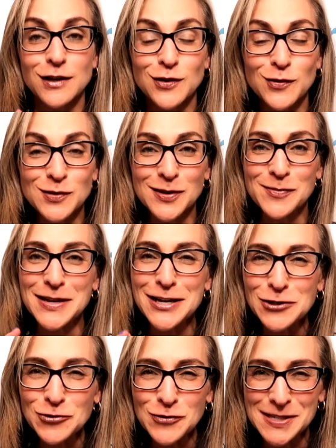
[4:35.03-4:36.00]
So some
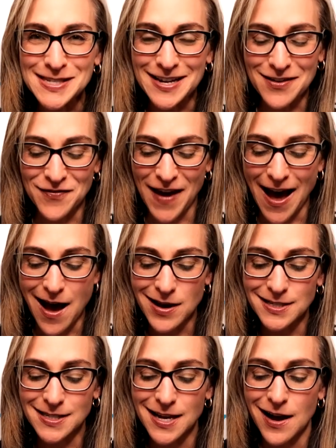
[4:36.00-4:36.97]
interesting
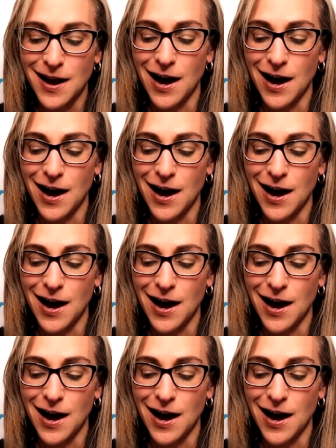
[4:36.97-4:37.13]
facts.